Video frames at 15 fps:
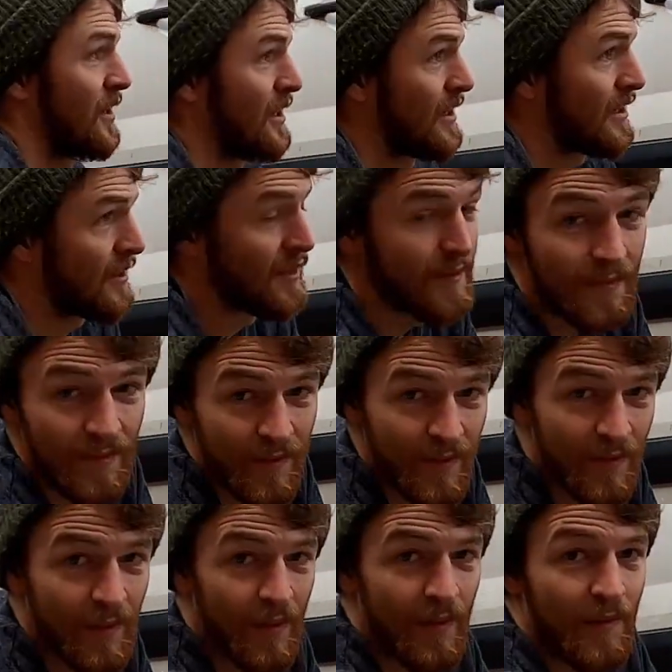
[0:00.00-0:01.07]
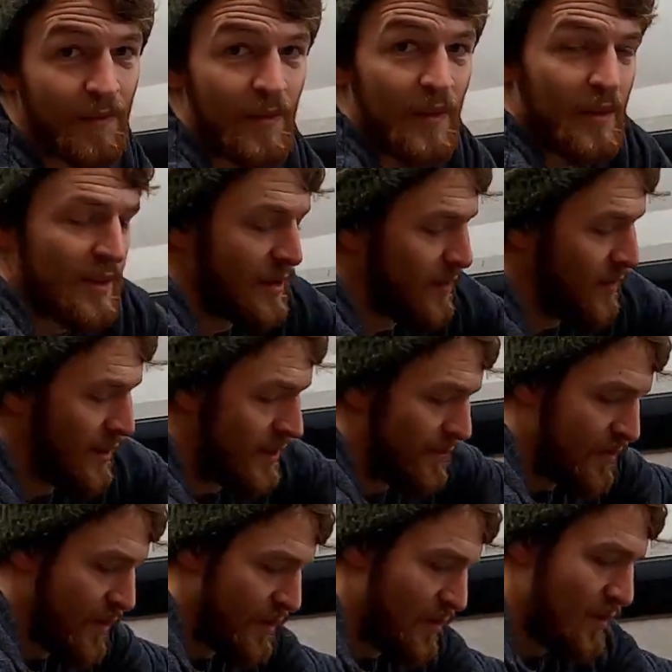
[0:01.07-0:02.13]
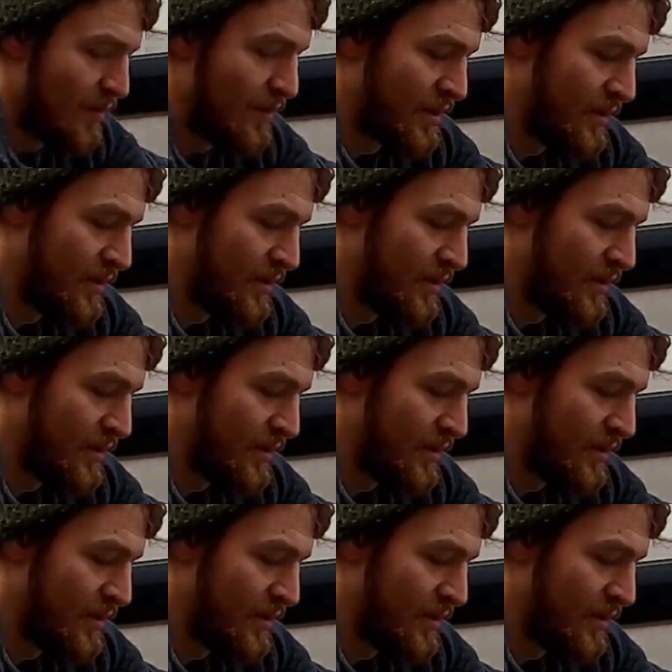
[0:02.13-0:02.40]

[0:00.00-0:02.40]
bike, whenever I rode